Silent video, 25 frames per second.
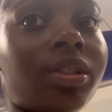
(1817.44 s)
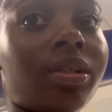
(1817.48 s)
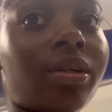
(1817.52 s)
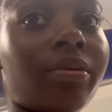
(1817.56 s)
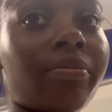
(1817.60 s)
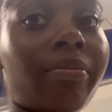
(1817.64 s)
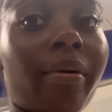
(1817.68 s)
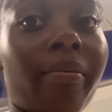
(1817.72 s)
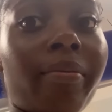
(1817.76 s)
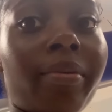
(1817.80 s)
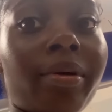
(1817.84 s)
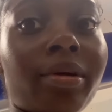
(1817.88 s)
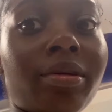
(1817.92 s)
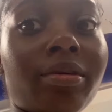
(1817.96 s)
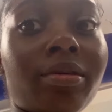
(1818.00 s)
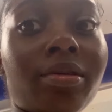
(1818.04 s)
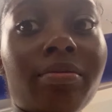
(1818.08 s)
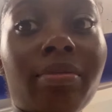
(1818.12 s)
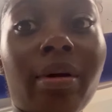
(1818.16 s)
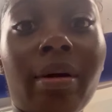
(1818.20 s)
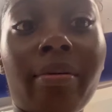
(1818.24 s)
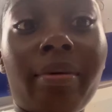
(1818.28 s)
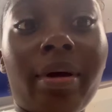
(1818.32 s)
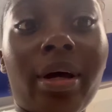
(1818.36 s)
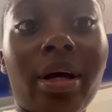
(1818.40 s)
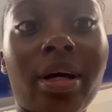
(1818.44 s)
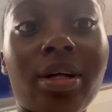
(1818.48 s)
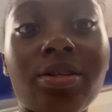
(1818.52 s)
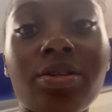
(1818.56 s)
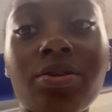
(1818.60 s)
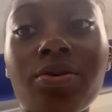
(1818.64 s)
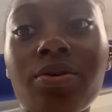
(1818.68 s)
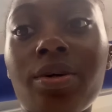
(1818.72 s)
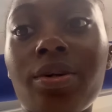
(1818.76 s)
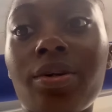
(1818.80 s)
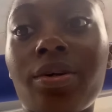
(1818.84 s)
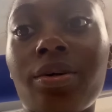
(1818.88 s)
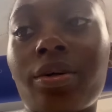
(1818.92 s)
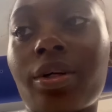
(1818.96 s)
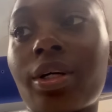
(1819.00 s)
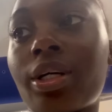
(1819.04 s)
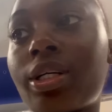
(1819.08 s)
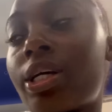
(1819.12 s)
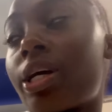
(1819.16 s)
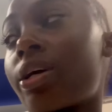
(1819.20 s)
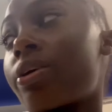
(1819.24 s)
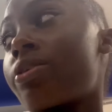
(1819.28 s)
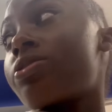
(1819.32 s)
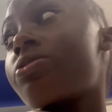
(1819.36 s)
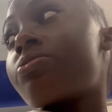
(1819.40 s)
Probably I'll sold out for the
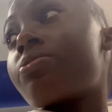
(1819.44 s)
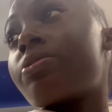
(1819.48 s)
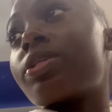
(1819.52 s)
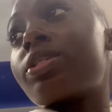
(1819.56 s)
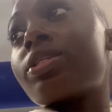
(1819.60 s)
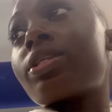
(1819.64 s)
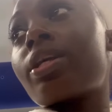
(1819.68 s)
Christmas